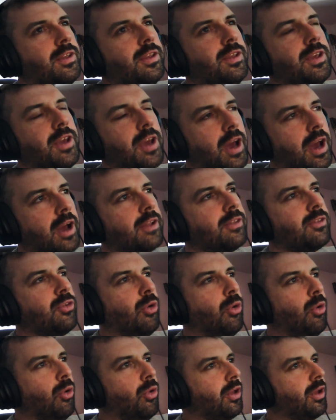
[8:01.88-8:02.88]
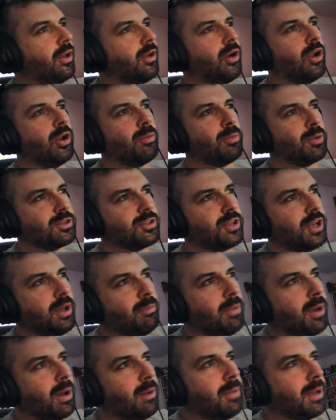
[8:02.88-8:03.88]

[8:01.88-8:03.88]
Yeah, totally, 100%, man.